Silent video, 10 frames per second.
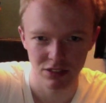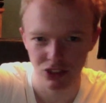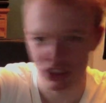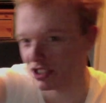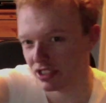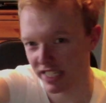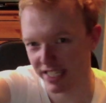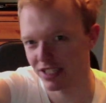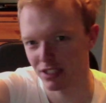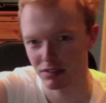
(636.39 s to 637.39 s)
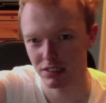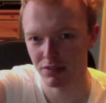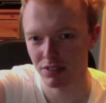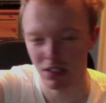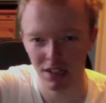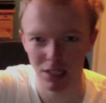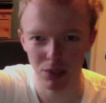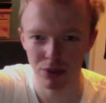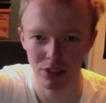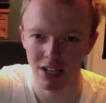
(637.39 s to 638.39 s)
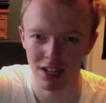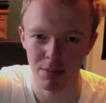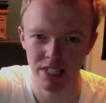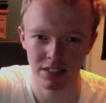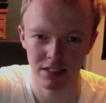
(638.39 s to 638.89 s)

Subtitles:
Just to see, you know, because it was like a launch title I missed,